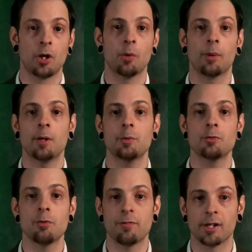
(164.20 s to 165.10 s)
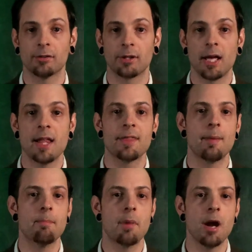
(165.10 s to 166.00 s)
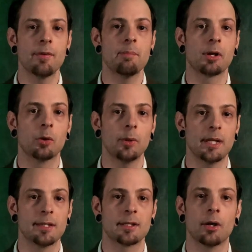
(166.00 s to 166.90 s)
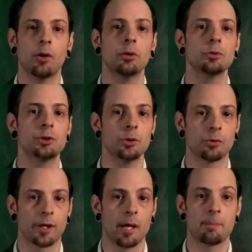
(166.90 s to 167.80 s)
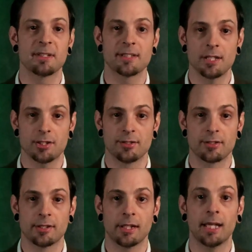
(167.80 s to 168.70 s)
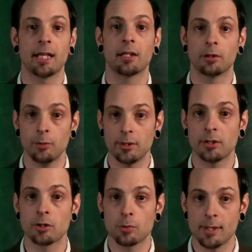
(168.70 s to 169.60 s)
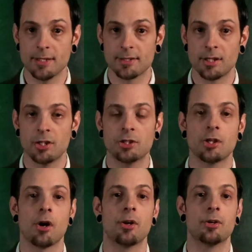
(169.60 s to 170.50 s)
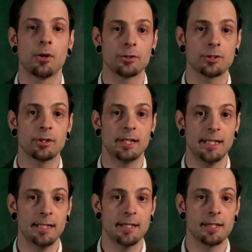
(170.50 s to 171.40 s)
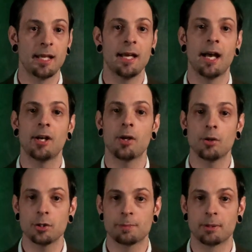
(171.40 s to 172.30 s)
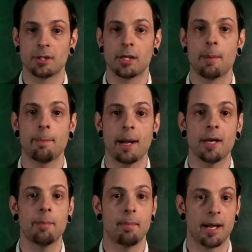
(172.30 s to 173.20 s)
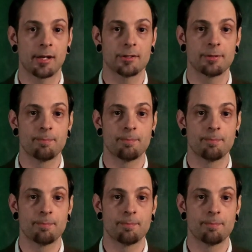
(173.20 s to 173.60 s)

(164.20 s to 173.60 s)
when it was revealed that Mary bequeathed all jewellery and possessions, including the twins, to her daughter Edith and her husband Maya Myers.